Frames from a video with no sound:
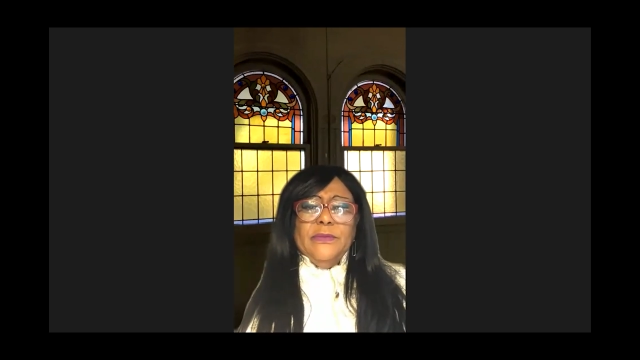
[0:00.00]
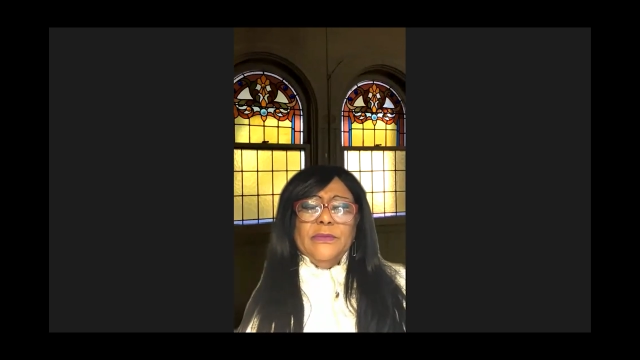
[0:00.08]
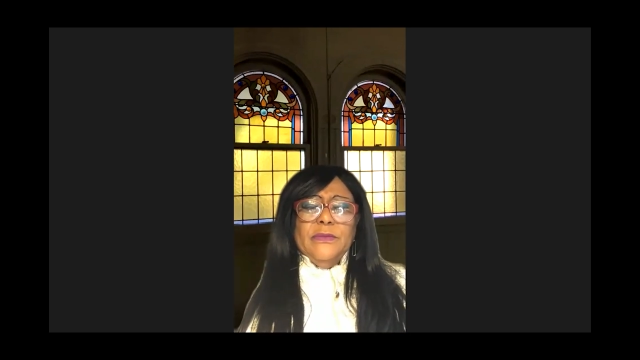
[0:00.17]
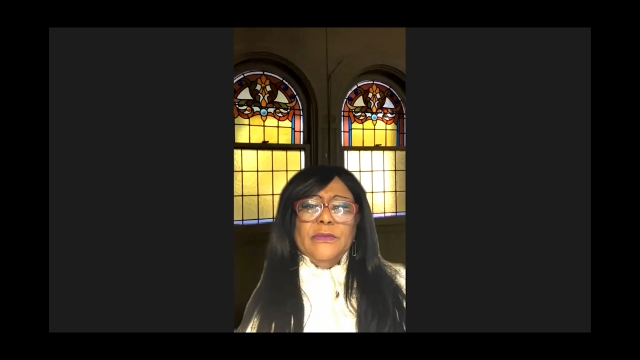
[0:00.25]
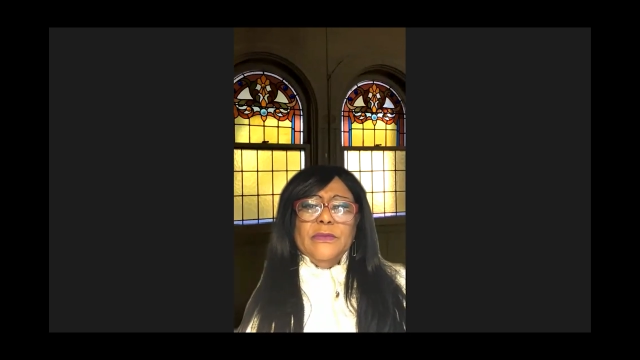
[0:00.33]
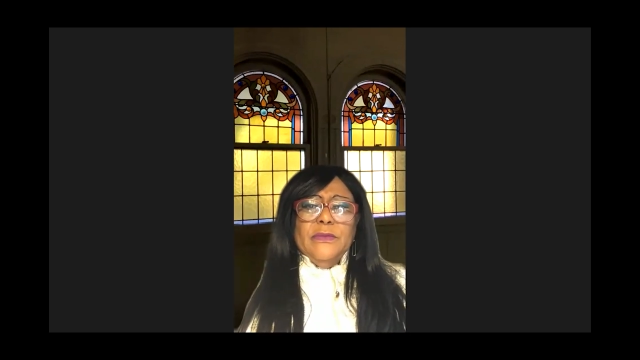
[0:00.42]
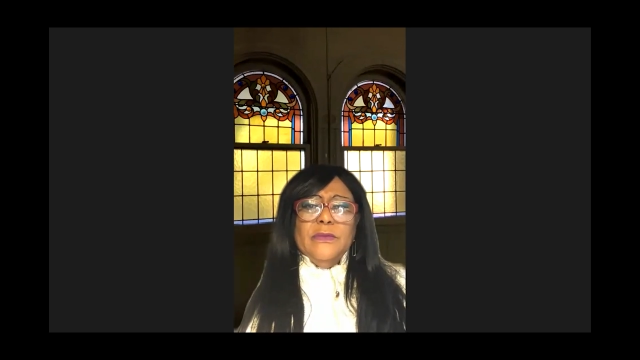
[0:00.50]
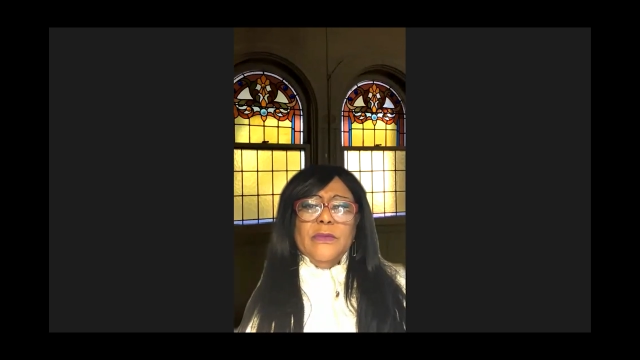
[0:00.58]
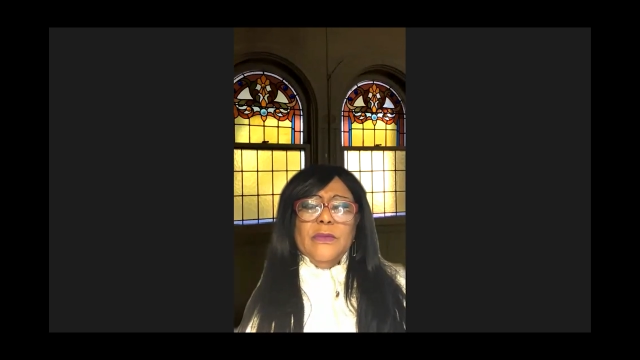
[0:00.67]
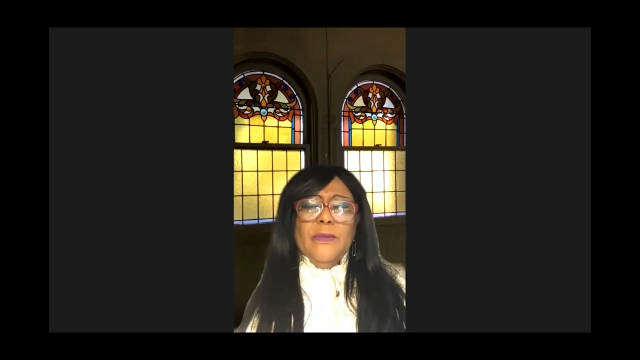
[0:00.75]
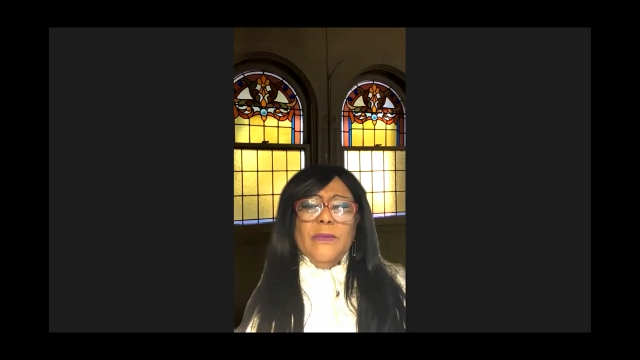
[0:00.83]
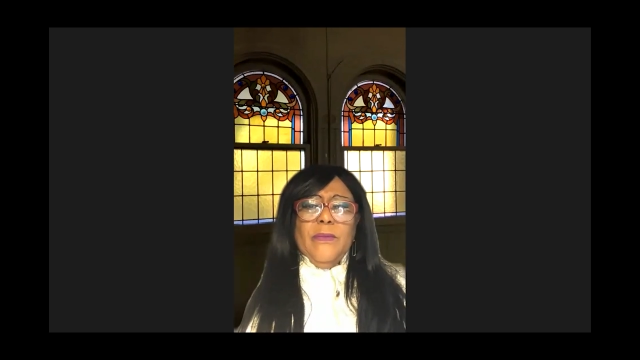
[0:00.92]

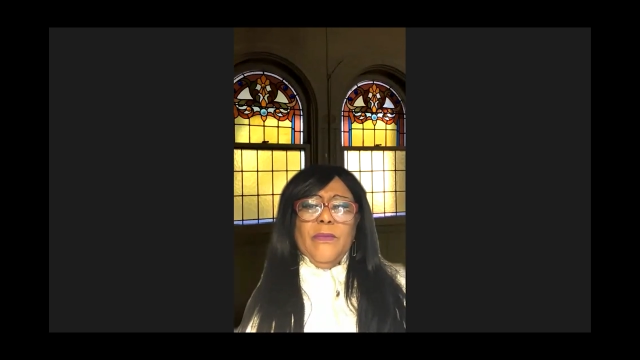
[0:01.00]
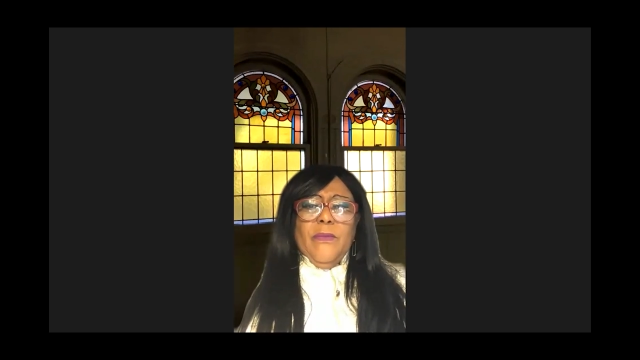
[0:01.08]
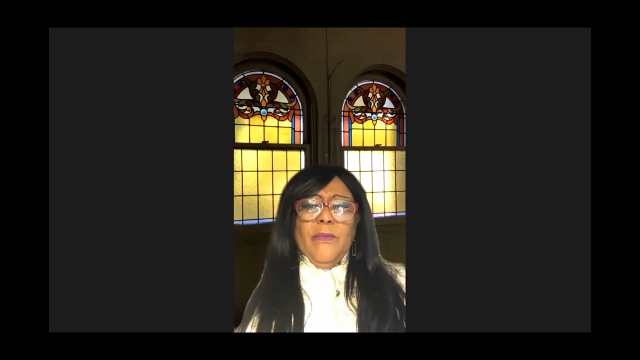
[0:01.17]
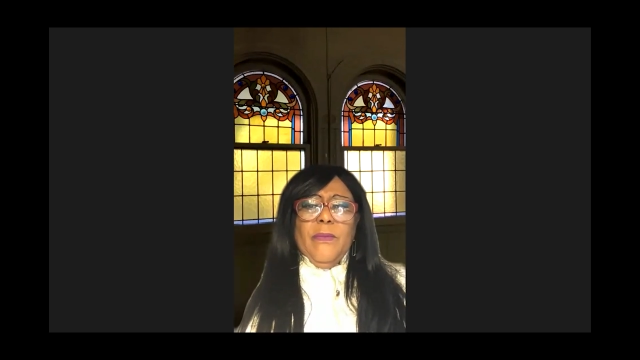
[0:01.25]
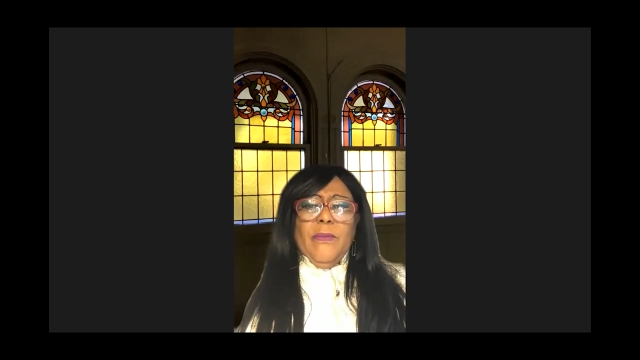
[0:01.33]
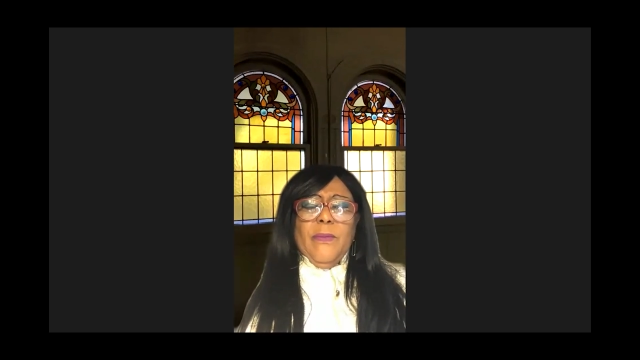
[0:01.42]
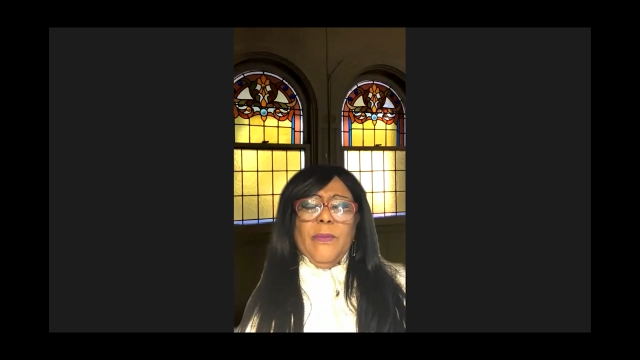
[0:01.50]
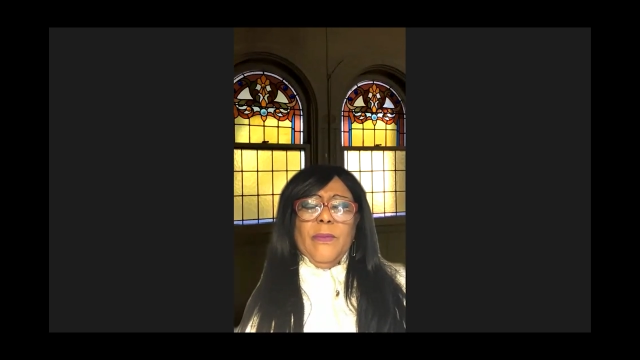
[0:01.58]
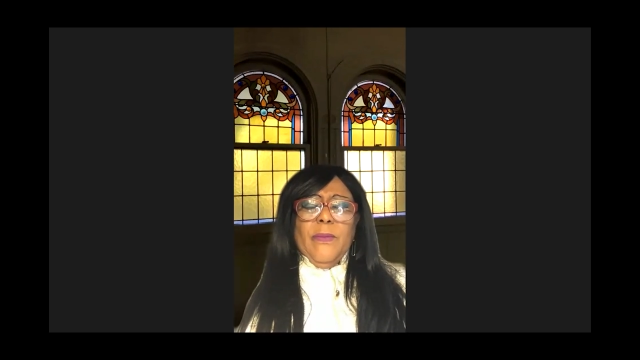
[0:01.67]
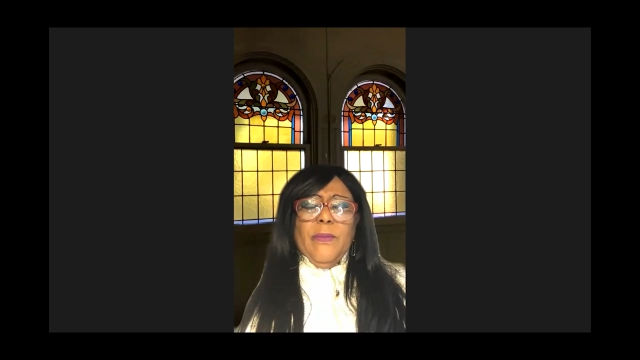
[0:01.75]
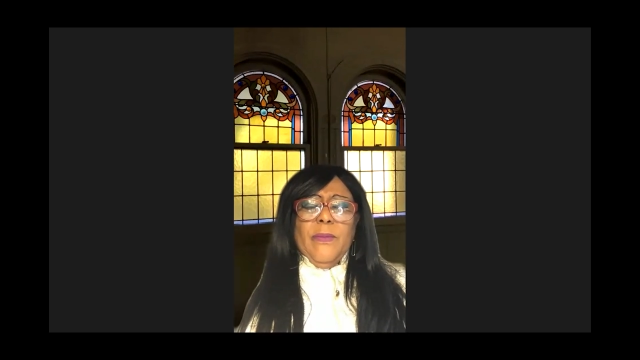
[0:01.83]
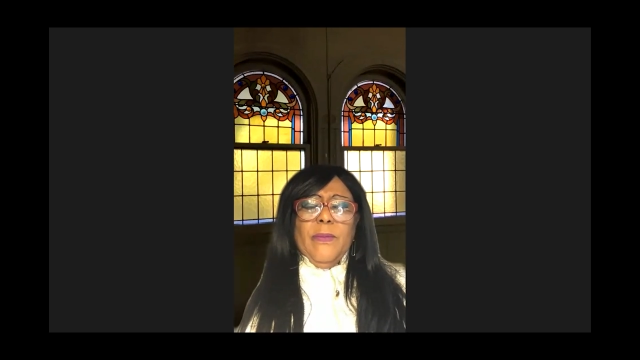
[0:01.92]

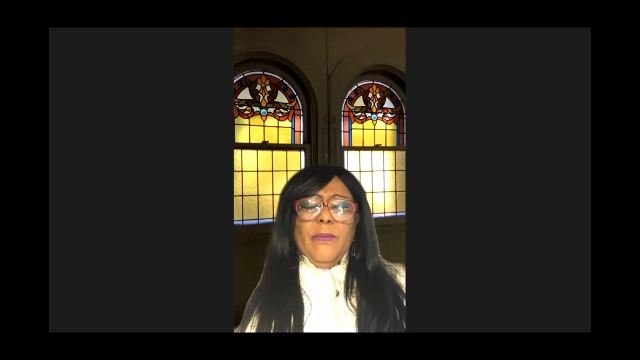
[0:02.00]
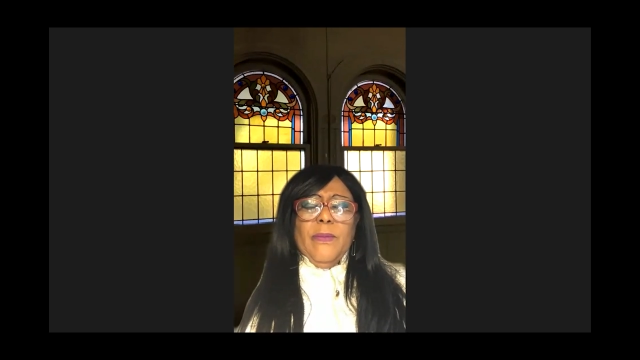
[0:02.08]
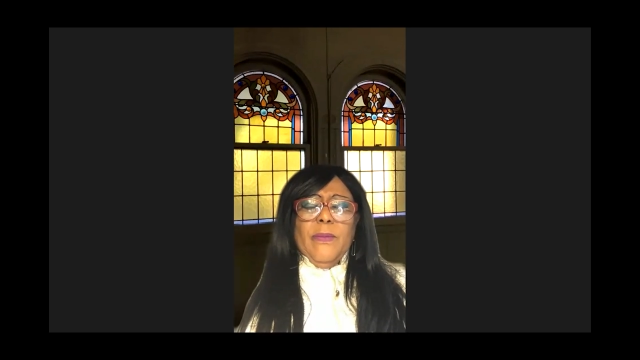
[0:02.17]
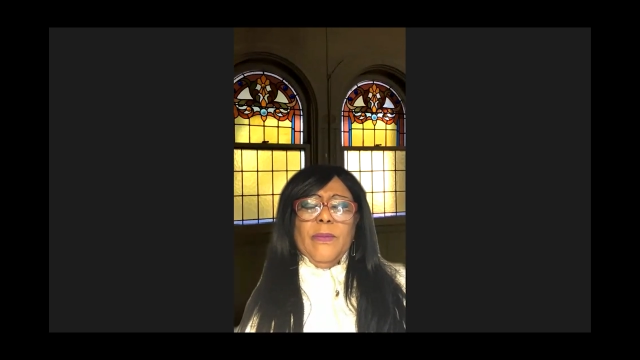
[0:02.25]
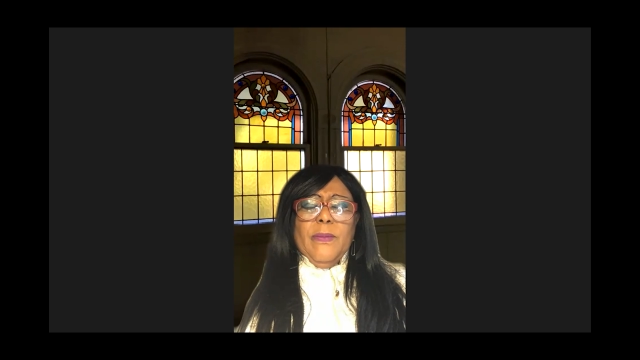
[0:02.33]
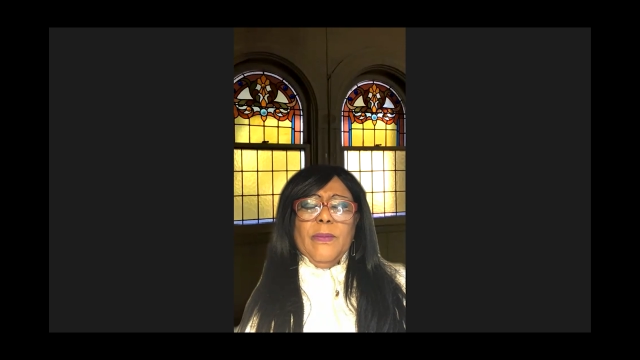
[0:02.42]
No one is speaking in this clip.